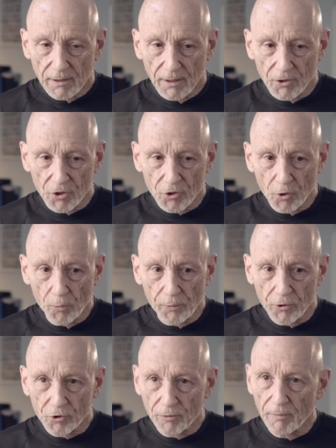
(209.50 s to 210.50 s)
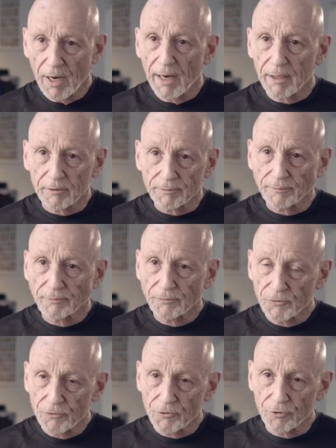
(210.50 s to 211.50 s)
It just opens your mind.
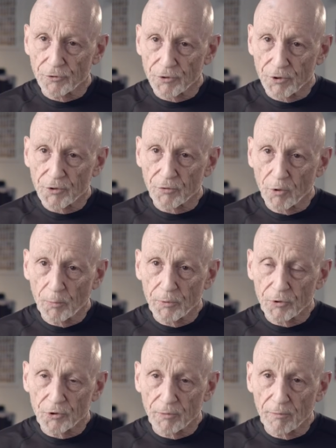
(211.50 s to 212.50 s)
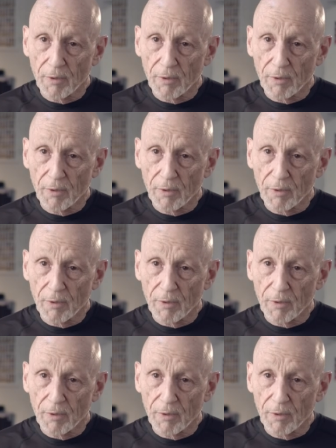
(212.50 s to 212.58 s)
Jiu-jitsu opens your